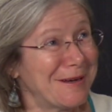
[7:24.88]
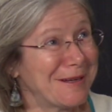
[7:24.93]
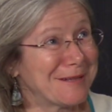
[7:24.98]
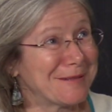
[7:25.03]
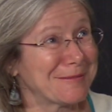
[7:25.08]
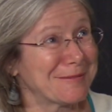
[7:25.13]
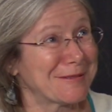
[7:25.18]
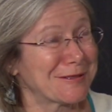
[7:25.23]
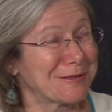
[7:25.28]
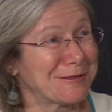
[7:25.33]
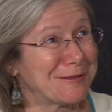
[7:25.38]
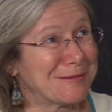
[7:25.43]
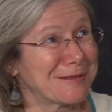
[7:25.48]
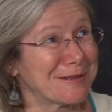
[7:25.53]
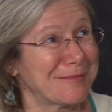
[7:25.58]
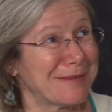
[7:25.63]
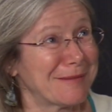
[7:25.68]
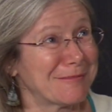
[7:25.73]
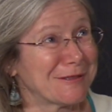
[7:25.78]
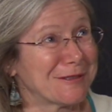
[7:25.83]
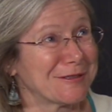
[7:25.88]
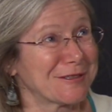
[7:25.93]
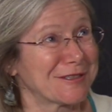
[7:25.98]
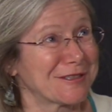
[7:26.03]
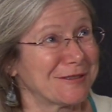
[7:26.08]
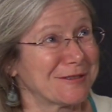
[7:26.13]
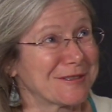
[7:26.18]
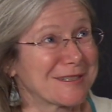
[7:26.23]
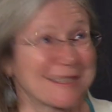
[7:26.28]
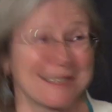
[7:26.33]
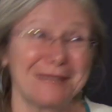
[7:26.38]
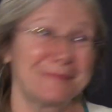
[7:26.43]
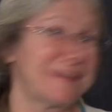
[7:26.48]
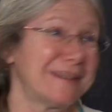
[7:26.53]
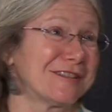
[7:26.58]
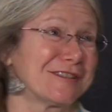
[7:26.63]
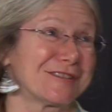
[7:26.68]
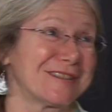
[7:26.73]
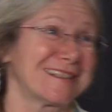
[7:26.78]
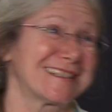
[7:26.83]
school board member who showed some
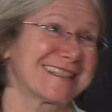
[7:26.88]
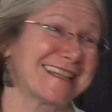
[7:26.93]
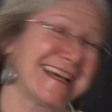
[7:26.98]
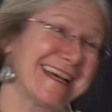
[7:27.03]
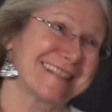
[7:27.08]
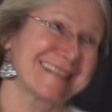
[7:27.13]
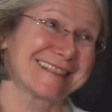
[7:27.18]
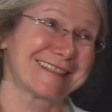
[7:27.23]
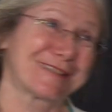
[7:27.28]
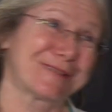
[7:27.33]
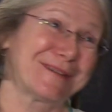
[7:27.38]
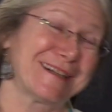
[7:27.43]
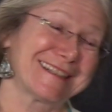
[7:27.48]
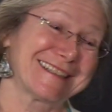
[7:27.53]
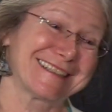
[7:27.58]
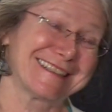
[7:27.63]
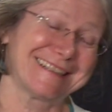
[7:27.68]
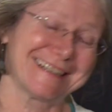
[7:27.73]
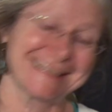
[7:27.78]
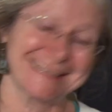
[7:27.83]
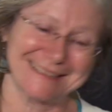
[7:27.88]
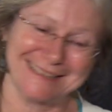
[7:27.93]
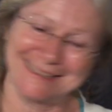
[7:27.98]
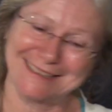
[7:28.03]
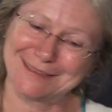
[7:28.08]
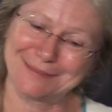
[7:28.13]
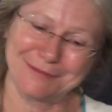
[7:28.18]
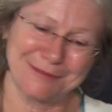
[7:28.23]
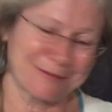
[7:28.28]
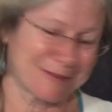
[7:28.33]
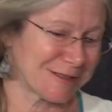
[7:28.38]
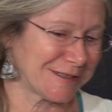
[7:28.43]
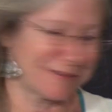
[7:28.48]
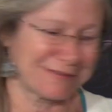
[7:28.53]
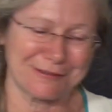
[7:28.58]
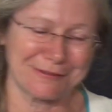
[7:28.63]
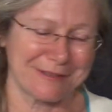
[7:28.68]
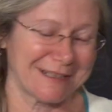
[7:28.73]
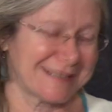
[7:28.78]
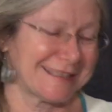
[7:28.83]
interest, asked a question. I sent them more
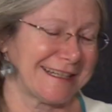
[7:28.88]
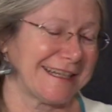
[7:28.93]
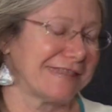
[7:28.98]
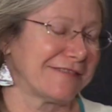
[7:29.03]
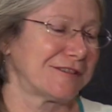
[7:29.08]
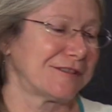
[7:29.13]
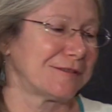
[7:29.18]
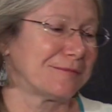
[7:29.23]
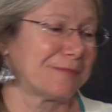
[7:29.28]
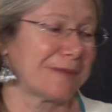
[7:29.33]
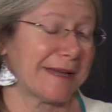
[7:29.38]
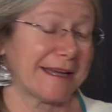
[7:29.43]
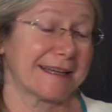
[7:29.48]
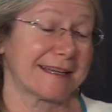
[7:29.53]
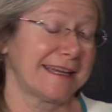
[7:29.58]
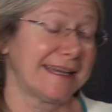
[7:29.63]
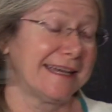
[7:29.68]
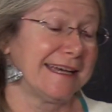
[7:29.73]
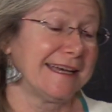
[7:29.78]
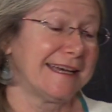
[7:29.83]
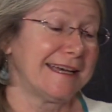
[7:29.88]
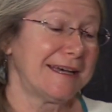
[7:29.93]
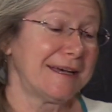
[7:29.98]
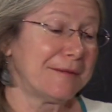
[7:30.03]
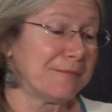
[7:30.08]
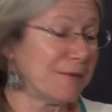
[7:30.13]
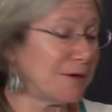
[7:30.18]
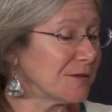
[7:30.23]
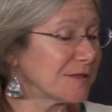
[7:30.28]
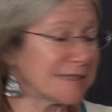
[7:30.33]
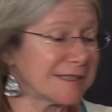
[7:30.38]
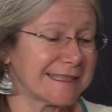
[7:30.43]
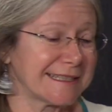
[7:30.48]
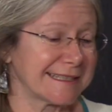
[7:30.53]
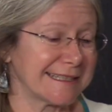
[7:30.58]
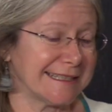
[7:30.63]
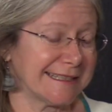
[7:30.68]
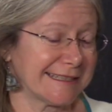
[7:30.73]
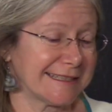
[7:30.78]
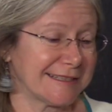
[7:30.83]
information. I haven't heard back. Mostly
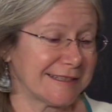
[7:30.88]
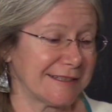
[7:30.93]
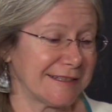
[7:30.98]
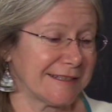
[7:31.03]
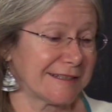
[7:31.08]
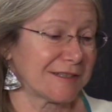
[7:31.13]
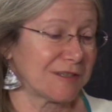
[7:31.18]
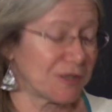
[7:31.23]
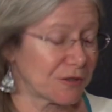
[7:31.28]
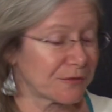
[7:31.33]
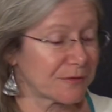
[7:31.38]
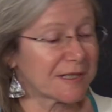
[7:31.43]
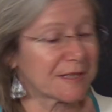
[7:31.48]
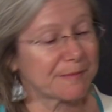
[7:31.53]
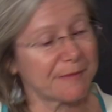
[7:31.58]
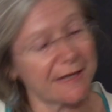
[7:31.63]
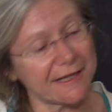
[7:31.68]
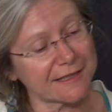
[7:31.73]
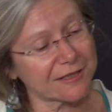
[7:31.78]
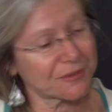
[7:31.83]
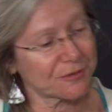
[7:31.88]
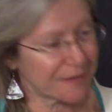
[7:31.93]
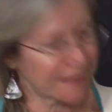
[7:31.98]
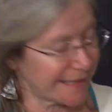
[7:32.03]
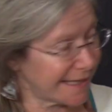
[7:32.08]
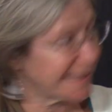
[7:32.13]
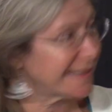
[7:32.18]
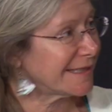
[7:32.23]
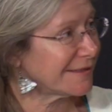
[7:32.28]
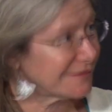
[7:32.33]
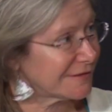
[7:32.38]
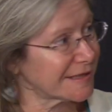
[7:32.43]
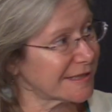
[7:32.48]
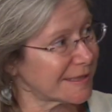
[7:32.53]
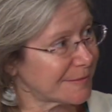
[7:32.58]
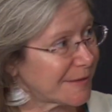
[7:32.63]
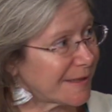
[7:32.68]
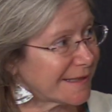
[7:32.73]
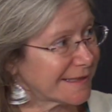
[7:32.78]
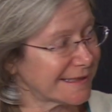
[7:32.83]
it's no response or negative
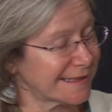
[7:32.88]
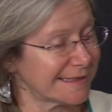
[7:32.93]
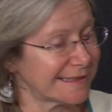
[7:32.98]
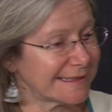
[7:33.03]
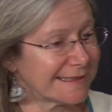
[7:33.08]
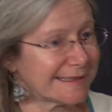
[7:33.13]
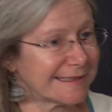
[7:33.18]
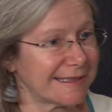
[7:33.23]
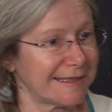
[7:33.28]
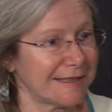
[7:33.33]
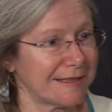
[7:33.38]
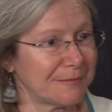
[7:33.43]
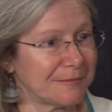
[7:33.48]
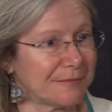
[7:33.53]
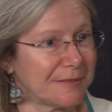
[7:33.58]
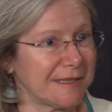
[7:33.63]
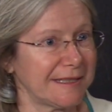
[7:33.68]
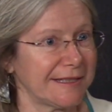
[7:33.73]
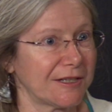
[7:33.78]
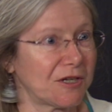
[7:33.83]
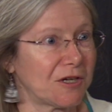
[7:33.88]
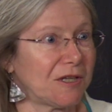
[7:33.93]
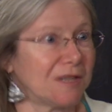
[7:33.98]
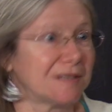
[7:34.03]
responses, being called a